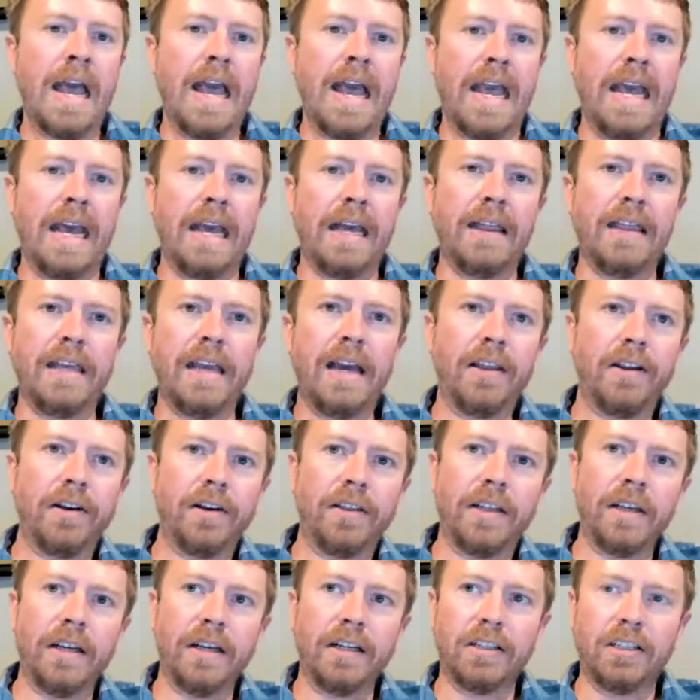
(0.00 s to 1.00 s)
And the
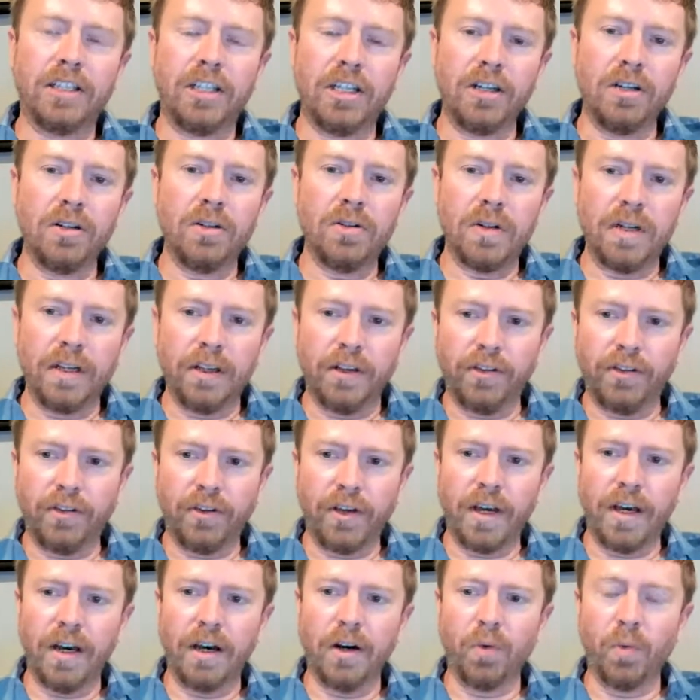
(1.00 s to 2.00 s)
other thing too
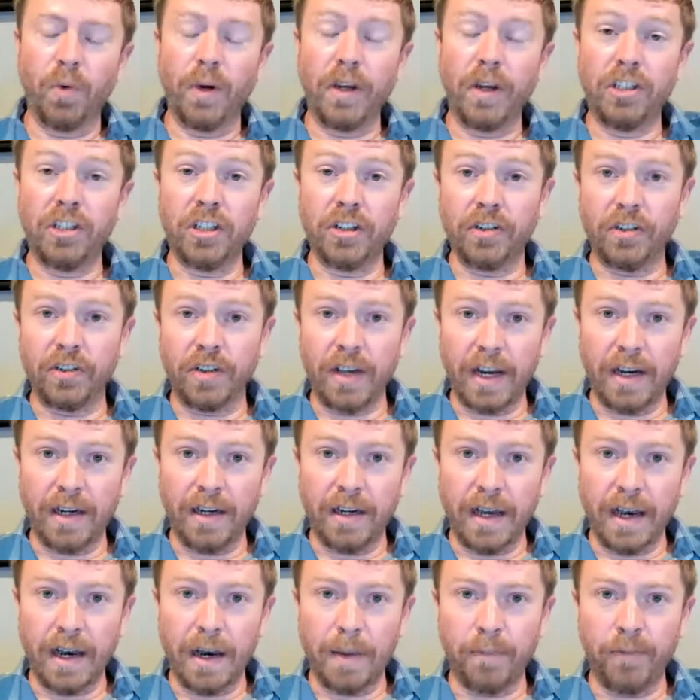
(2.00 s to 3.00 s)
is we just
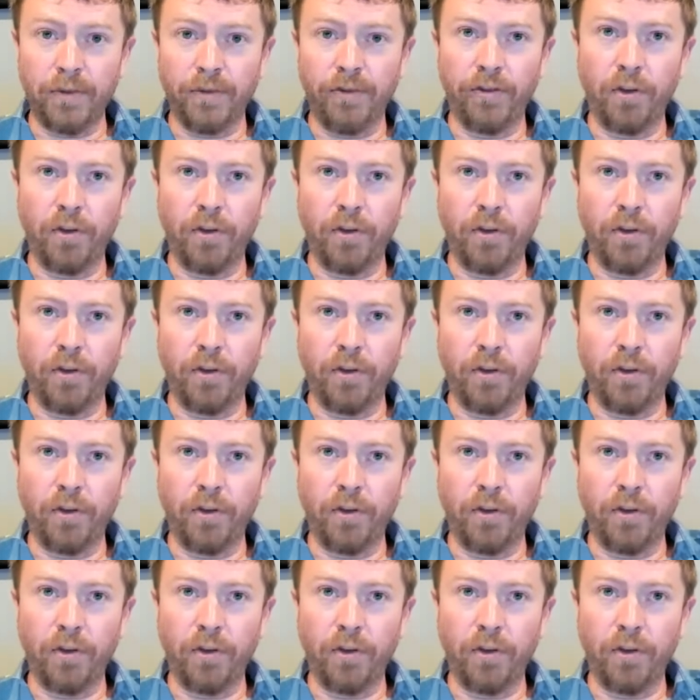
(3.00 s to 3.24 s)
signed up